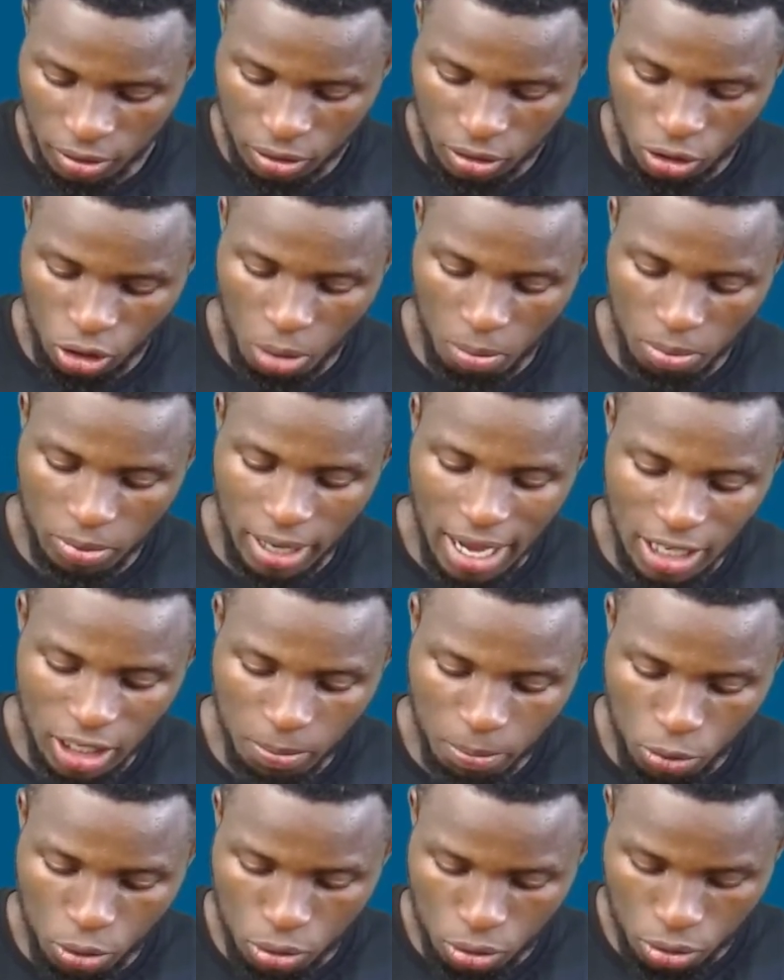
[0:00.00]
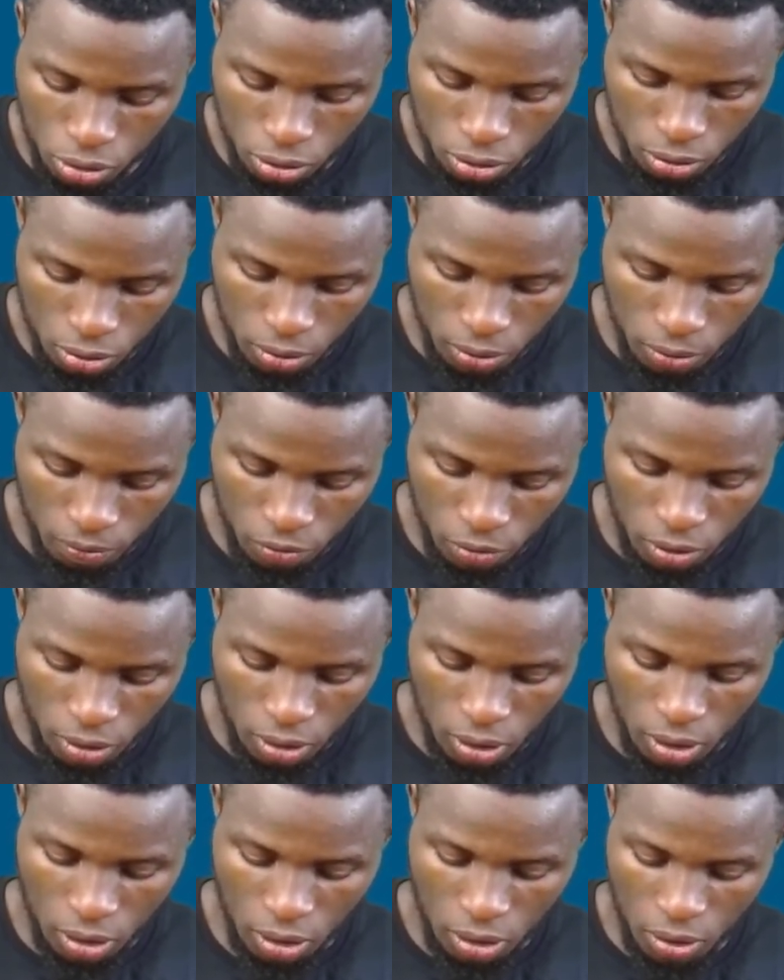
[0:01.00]
Some textbooks
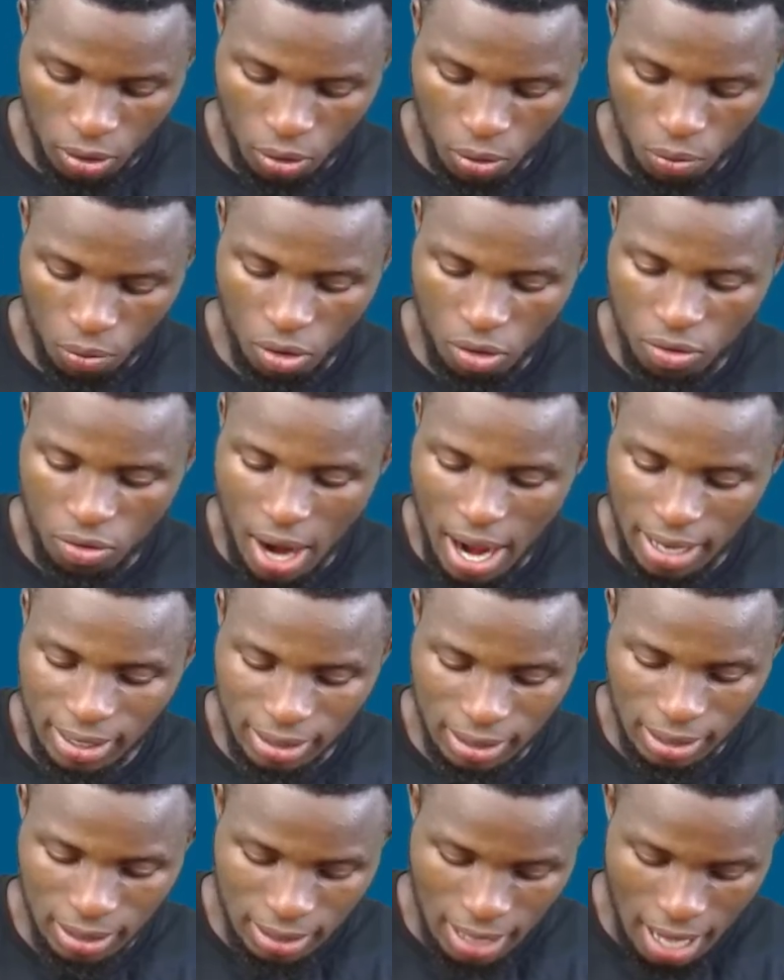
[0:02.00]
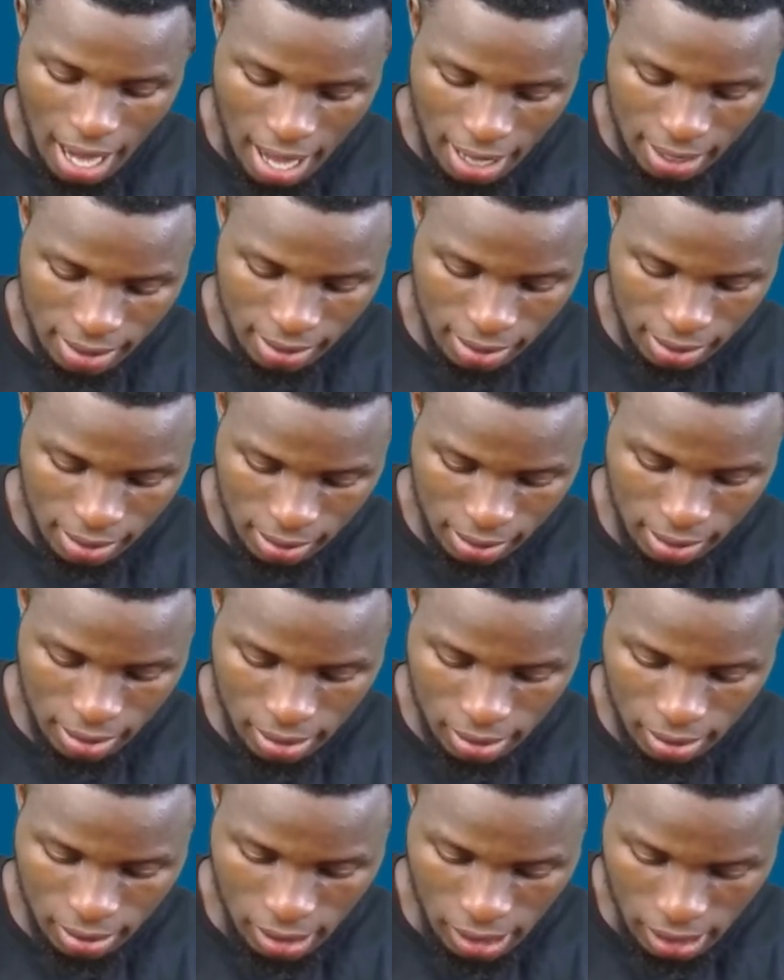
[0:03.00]
will write it as
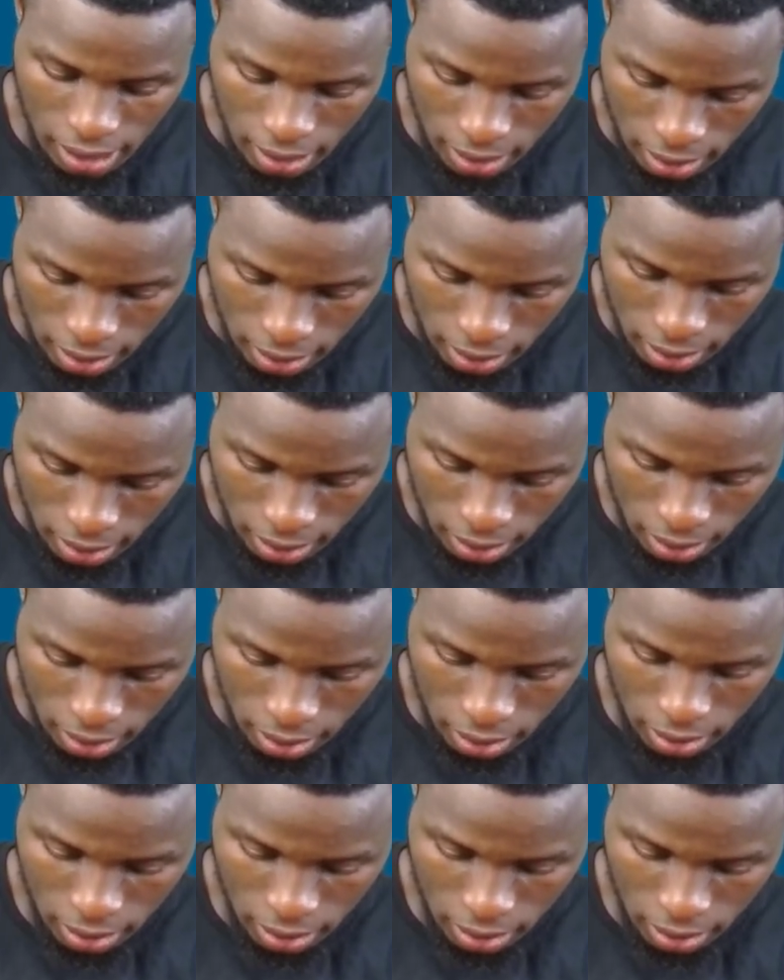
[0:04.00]
this,